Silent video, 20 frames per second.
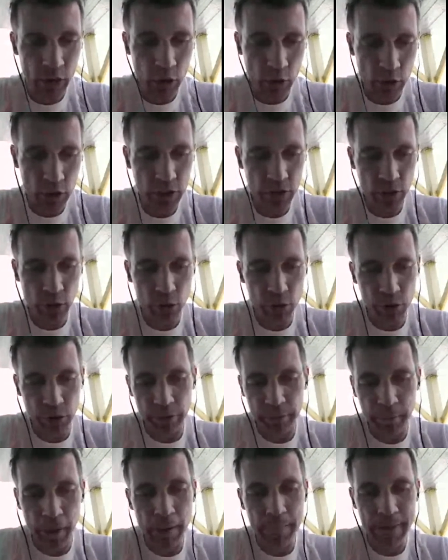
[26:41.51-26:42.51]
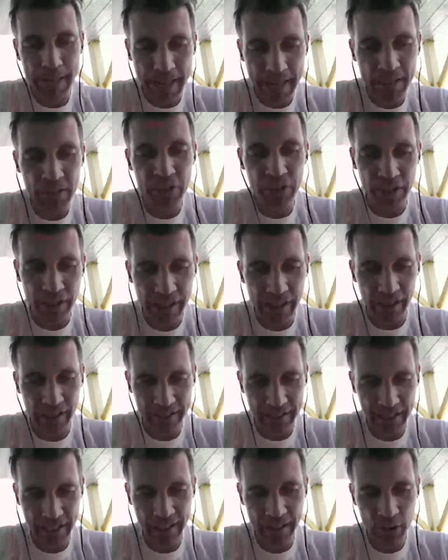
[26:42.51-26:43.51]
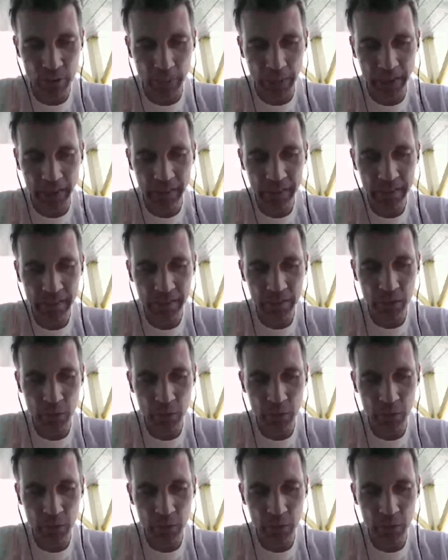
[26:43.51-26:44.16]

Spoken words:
who sort of might be into the idea, who might